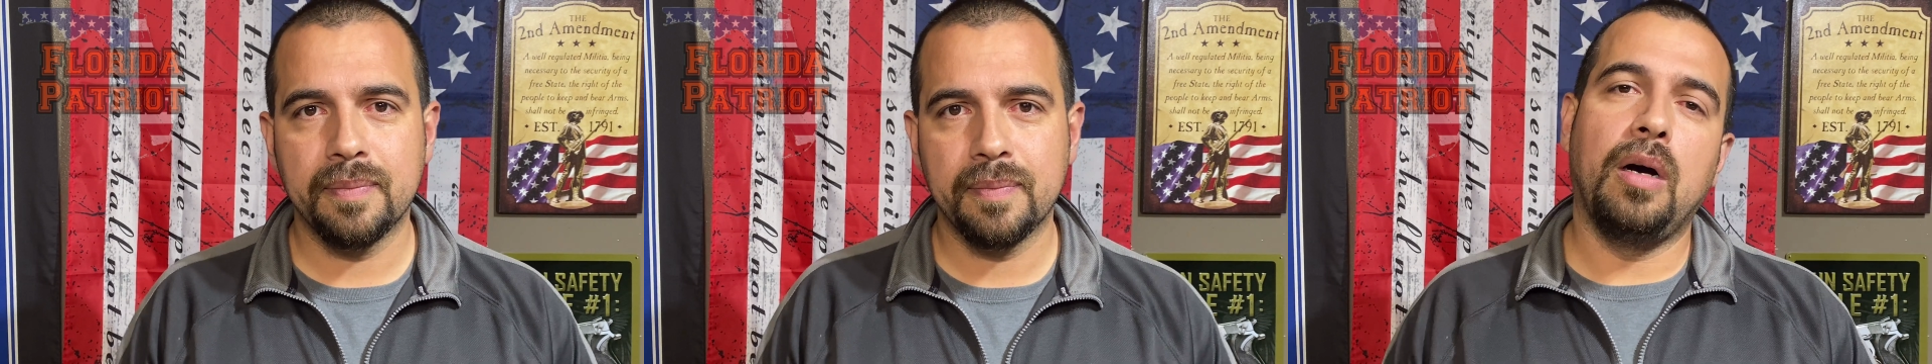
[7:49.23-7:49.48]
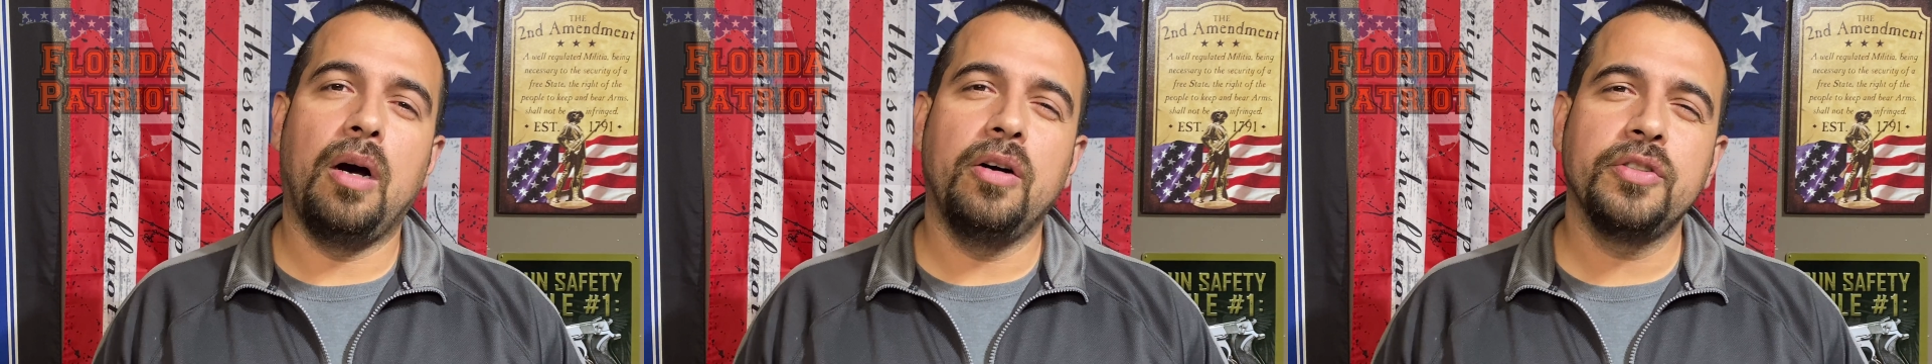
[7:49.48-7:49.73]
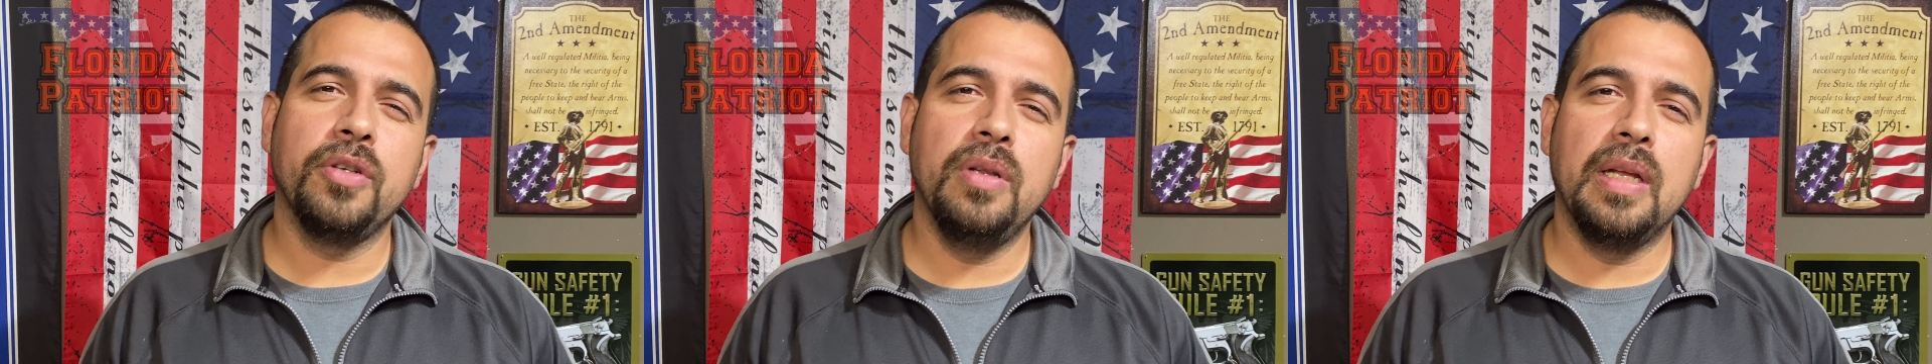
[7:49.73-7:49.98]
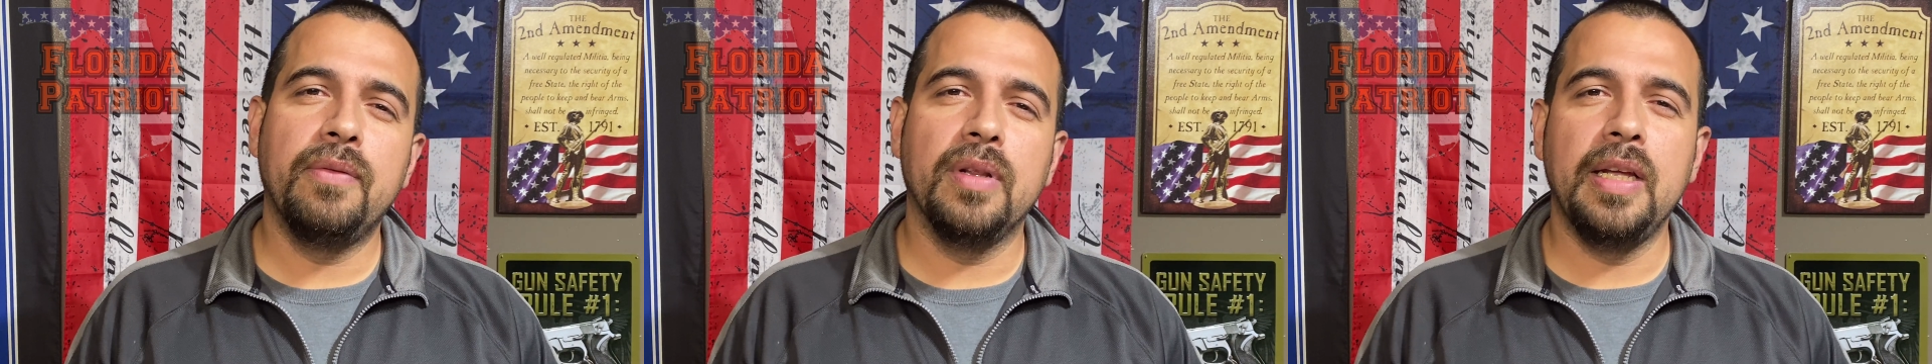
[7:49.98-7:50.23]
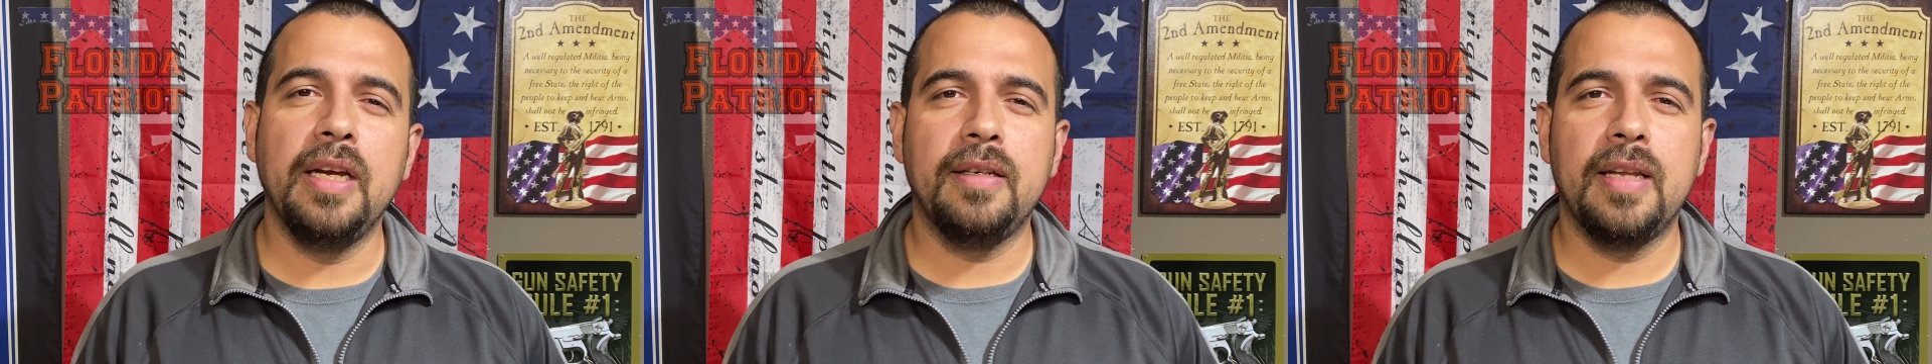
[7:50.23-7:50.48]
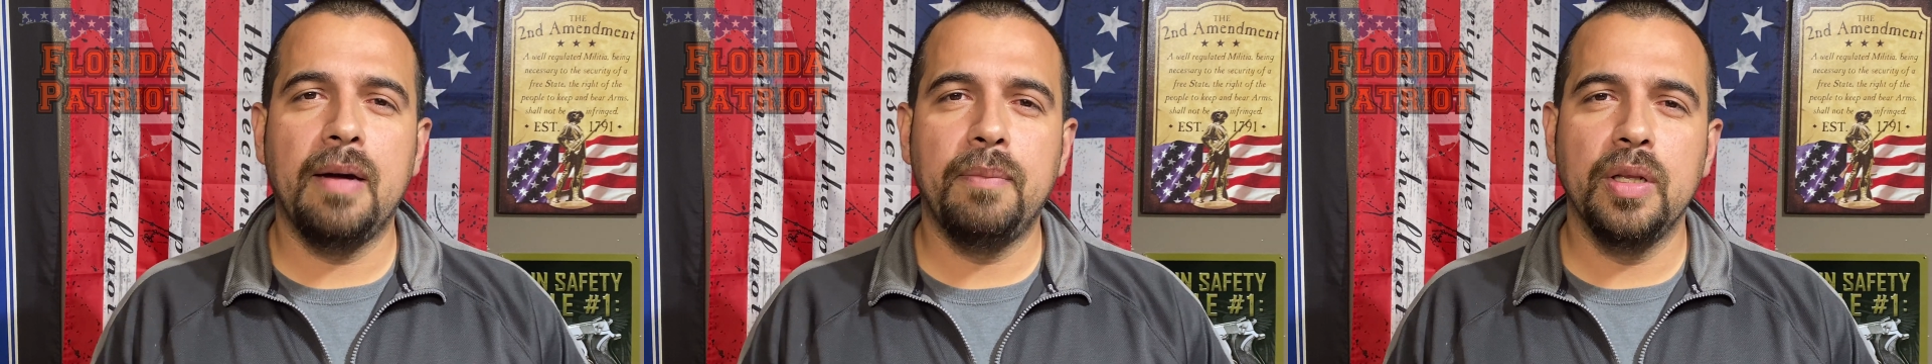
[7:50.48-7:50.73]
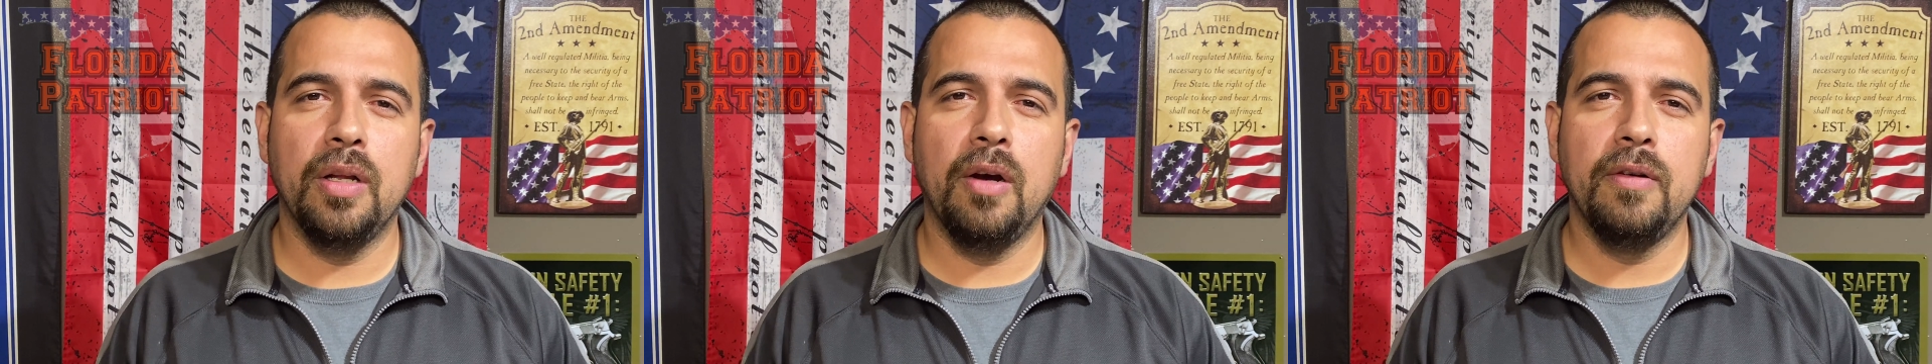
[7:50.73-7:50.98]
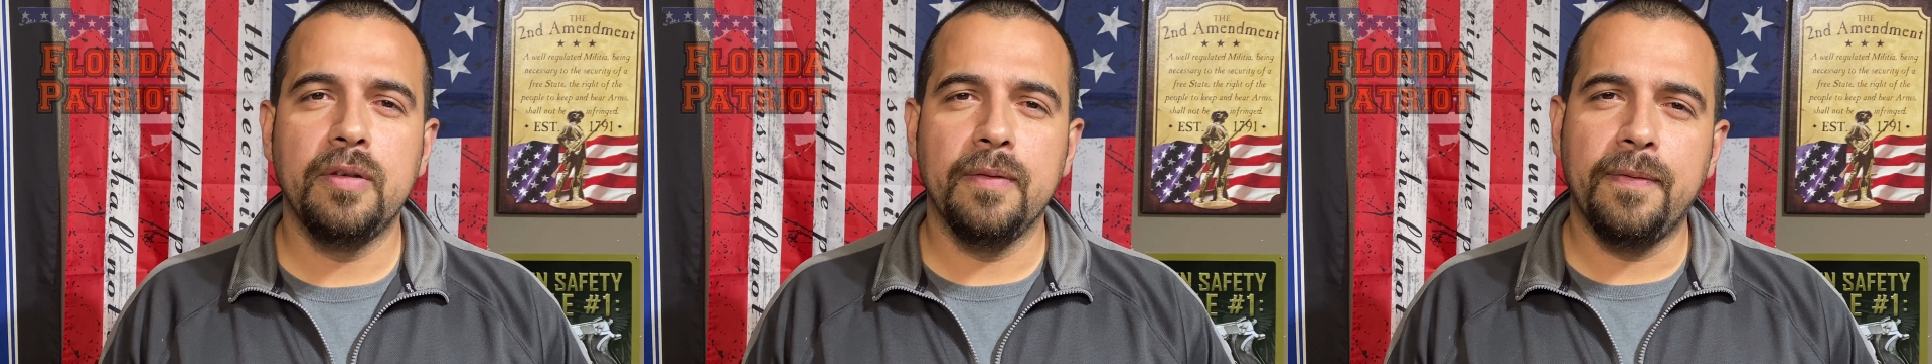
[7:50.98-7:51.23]
I'll also leave a link down
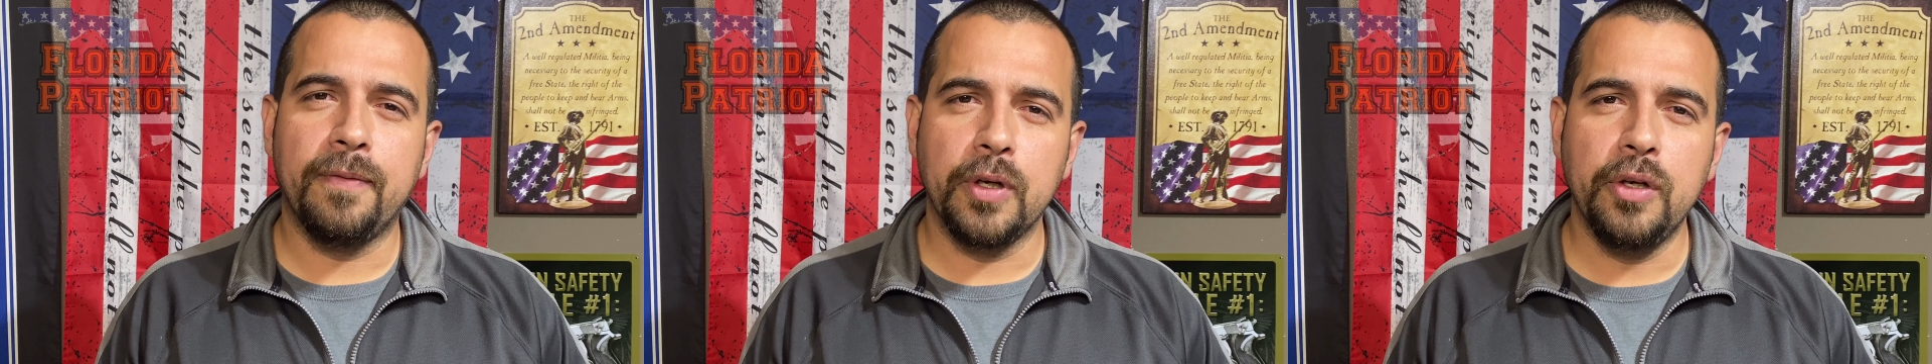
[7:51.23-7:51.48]
below for